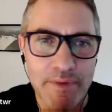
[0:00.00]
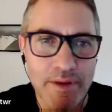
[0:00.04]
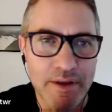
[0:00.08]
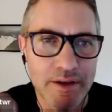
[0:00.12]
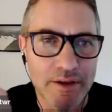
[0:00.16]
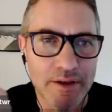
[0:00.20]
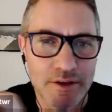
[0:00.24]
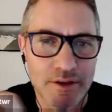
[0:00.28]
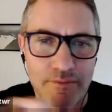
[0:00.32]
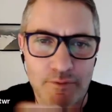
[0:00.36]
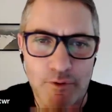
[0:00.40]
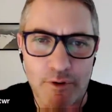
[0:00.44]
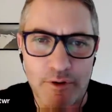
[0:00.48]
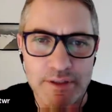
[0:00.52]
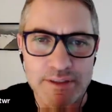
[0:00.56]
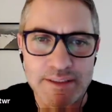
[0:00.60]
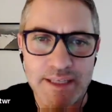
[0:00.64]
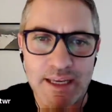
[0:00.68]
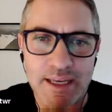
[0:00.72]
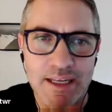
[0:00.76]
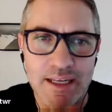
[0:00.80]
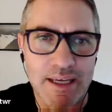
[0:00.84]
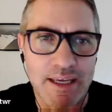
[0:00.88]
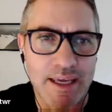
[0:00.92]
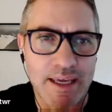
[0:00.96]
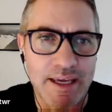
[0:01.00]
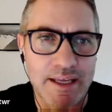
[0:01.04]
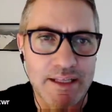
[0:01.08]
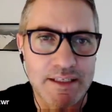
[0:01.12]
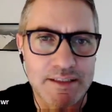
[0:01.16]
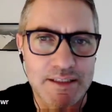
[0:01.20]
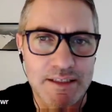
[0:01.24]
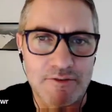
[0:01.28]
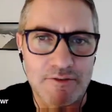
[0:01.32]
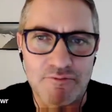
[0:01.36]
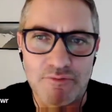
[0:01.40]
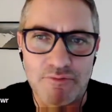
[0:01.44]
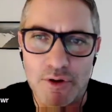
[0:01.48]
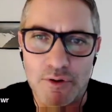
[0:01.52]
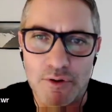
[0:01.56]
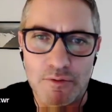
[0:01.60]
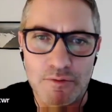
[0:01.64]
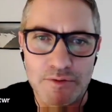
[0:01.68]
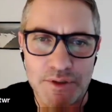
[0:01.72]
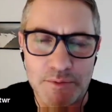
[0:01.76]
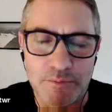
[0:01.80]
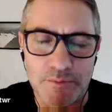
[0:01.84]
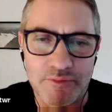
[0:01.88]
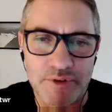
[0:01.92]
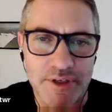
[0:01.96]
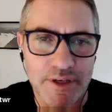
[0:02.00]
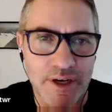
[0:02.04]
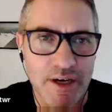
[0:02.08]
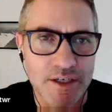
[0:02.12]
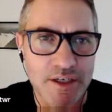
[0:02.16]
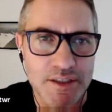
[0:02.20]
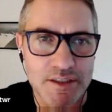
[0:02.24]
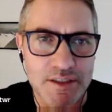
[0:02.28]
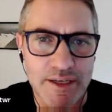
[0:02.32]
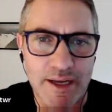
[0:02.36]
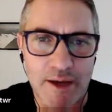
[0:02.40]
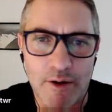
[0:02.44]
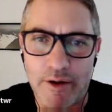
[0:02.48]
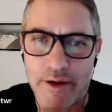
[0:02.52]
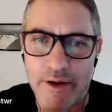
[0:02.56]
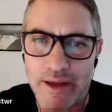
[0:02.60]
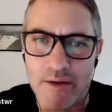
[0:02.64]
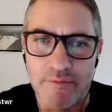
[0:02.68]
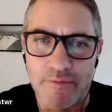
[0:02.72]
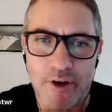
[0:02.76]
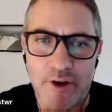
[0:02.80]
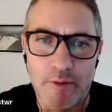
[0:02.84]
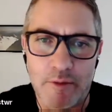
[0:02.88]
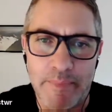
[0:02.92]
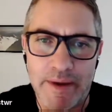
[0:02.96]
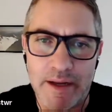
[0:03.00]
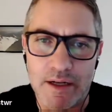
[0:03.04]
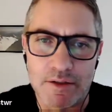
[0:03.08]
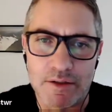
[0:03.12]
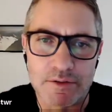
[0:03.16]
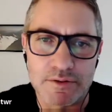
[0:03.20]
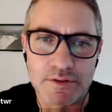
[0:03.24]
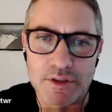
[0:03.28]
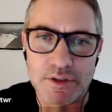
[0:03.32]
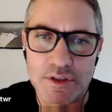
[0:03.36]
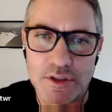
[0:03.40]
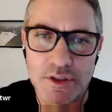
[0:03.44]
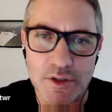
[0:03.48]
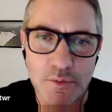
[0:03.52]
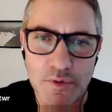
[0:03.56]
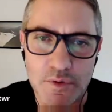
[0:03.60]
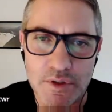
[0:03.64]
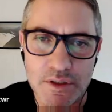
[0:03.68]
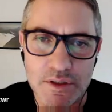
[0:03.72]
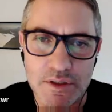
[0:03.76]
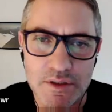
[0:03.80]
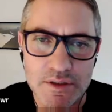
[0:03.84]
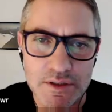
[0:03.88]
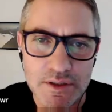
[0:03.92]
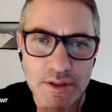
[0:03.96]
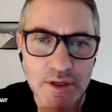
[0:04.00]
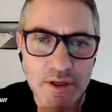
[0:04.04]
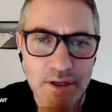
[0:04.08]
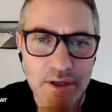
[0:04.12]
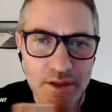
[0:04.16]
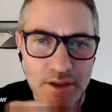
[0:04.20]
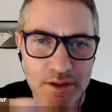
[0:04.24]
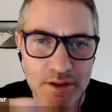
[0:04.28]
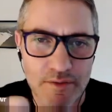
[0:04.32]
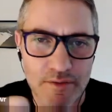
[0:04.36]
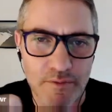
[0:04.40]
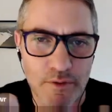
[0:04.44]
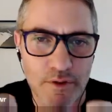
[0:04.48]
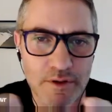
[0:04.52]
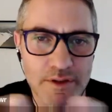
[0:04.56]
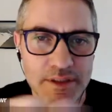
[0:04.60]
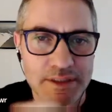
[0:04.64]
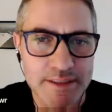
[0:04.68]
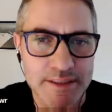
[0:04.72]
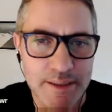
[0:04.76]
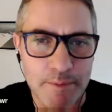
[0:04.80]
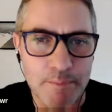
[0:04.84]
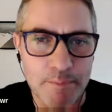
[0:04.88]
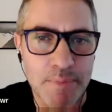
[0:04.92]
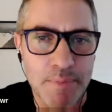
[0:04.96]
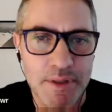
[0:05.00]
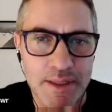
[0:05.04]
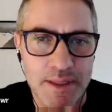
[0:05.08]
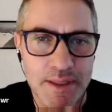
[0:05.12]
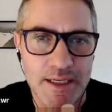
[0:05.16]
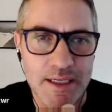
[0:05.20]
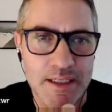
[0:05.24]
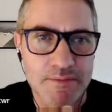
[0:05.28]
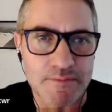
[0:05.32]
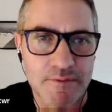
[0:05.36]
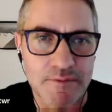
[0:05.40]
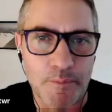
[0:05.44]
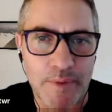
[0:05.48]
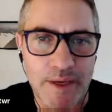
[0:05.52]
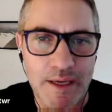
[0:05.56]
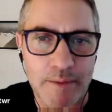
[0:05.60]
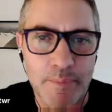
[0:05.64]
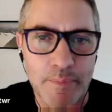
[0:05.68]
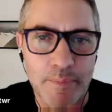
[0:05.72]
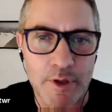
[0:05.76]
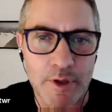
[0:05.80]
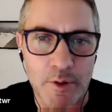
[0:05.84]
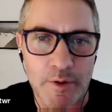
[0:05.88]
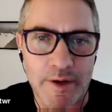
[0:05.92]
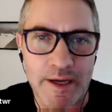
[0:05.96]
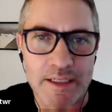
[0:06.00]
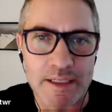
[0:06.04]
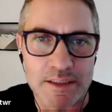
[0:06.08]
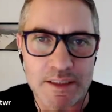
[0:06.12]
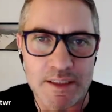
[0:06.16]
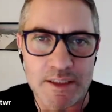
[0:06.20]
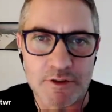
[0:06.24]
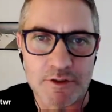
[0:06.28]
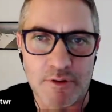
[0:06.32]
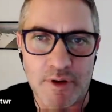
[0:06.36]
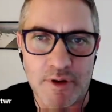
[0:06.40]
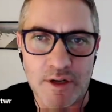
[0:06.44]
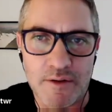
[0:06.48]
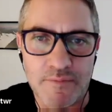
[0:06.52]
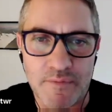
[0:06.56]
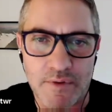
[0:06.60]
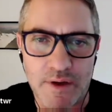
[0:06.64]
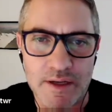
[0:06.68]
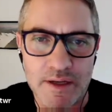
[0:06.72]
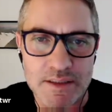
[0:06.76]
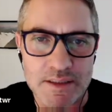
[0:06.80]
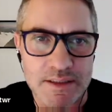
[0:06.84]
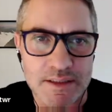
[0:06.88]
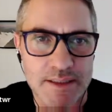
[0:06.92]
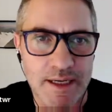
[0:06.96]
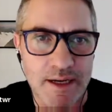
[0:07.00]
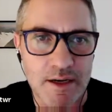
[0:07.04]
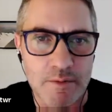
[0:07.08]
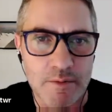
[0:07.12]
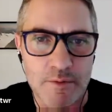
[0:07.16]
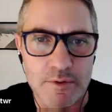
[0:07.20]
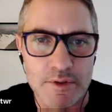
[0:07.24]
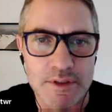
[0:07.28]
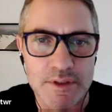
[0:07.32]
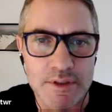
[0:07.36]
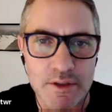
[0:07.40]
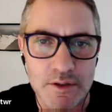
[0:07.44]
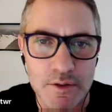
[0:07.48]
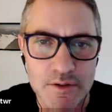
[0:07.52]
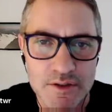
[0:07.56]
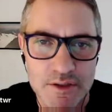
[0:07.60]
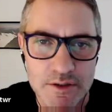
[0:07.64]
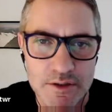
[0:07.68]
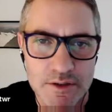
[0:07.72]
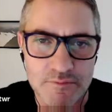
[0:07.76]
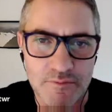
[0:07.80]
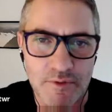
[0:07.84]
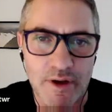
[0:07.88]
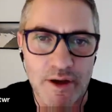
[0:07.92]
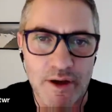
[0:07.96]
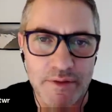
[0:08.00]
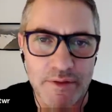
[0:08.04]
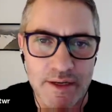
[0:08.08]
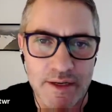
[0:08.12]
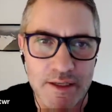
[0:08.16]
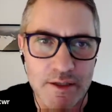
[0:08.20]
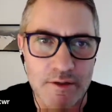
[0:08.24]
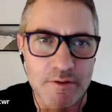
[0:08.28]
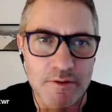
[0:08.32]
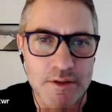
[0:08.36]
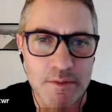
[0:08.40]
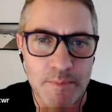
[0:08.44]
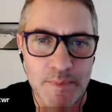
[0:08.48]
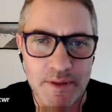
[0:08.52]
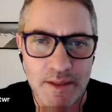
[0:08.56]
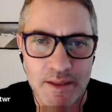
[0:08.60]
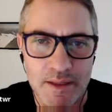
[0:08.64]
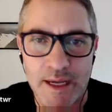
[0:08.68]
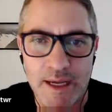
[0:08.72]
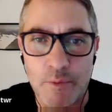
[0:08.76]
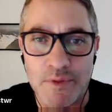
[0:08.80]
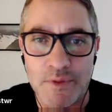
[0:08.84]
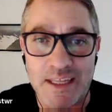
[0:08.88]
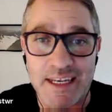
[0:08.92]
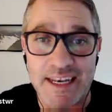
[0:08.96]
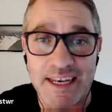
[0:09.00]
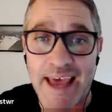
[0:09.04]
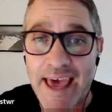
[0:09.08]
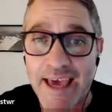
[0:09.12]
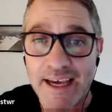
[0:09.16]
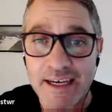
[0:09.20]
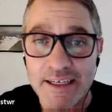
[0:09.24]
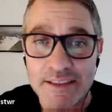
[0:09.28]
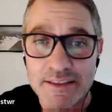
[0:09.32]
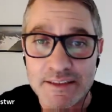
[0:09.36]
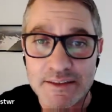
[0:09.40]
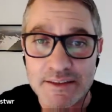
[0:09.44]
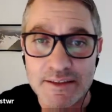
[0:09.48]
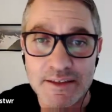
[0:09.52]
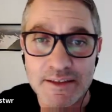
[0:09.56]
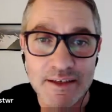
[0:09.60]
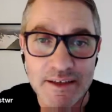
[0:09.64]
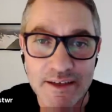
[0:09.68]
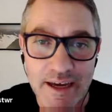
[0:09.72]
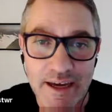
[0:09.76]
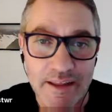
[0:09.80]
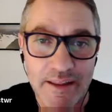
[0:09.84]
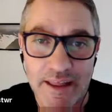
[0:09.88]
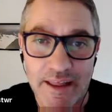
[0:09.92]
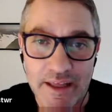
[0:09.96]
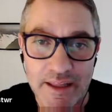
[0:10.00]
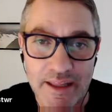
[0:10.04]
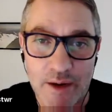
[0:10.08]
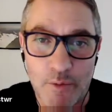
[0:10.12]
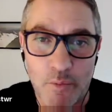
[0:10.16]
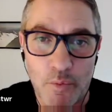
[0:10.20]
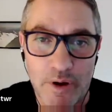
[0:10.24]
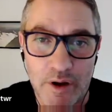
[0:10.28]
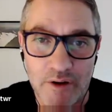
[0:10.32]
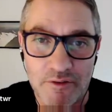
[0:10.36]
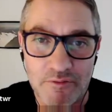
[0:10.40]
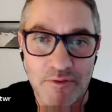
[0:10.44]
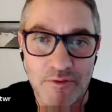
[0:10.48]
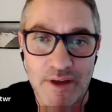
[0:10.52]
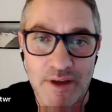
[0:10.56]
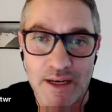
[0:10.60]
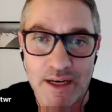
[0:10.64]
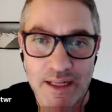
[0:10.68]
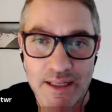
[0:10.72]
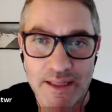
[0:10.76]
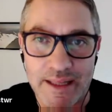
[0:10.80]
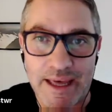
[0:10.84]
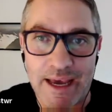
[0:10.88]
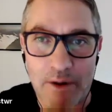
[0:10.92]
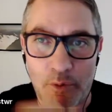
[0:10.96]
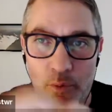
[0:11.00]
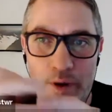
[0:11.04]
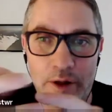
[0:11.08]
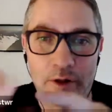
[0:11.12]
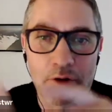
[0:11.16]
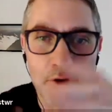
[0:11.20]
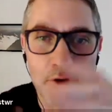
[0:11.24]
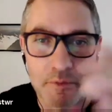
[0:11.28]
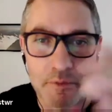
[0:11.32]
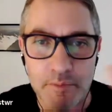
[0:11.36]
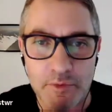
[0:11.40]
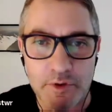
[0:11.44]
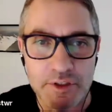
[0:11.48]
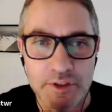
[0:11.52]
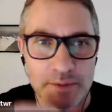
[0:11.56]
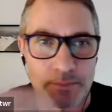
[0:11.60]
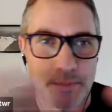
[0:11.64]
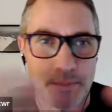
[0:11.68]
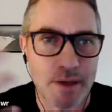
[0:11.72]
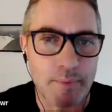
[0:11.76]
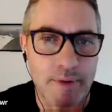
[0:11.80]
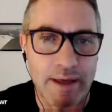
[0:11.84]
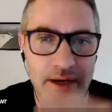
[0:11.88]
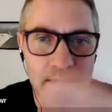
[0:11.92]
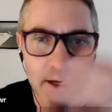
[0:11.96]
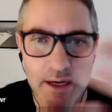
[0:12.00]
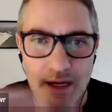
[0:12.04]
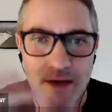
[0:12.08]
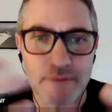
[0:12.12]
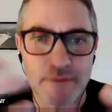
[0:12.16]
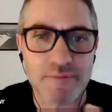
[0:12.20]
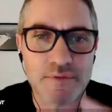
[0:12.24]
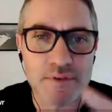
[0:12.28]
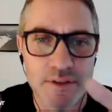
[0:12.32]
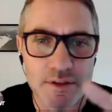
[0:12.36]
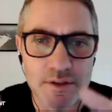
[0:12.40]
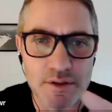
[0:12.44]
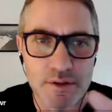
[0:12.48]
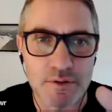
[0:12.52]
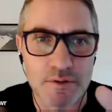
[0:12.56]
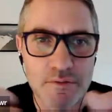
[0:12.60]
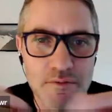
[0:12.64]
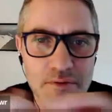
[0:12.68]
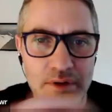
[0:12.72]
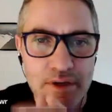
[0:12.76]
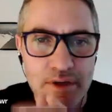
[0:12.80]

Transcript: You've got dedicated roles in production now, like environmental stewards. You've got sympathies for people who are actually trying to find sustainable solutions, rather than it used to be that they were the nags and that they weren't really that welcome because the people had enough to do.